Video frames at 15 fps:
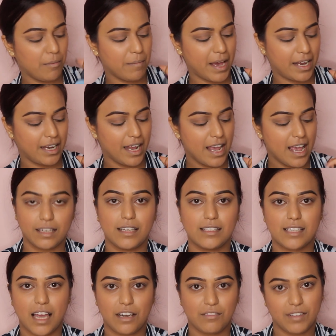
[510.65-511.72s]
but it's
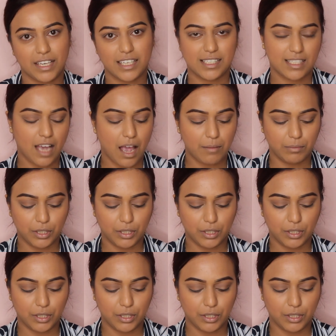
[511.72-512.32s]
kind of like a sky